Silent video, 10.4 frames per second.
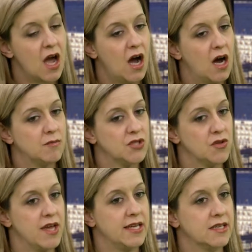So
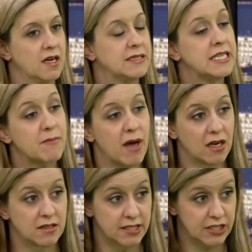they seek
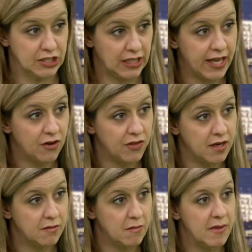medical attention later
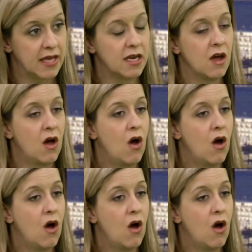than men.